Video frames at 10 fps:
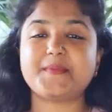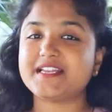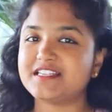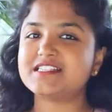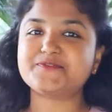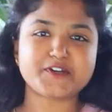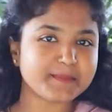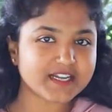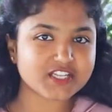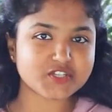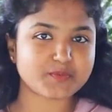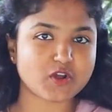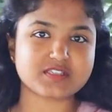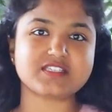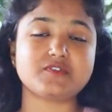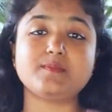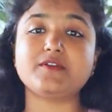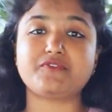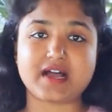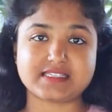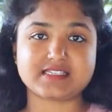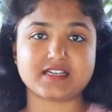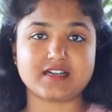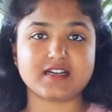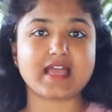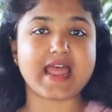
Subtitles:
By this, fermentation process will be fastened